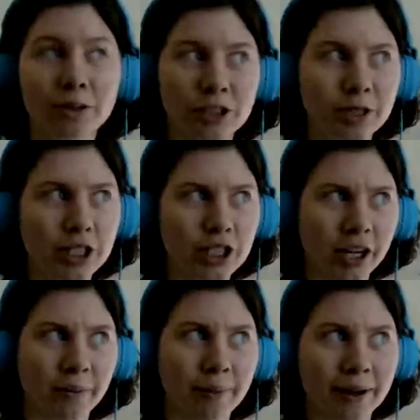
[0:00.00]
we could
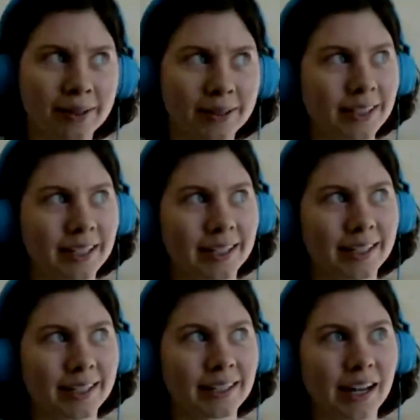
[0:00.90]
talk about
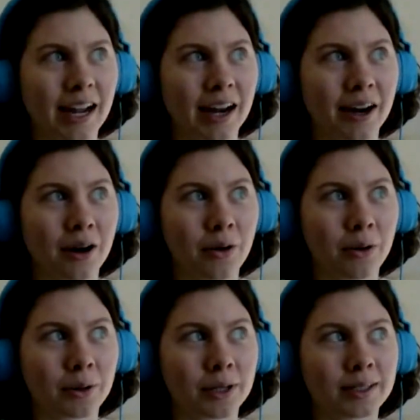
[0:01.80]

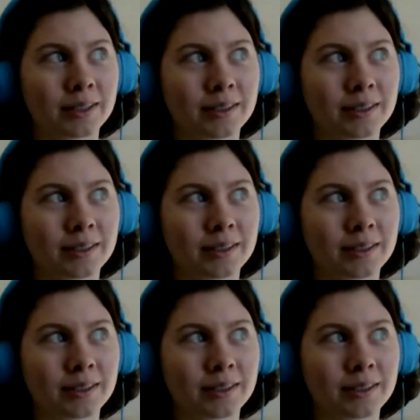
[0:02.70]
how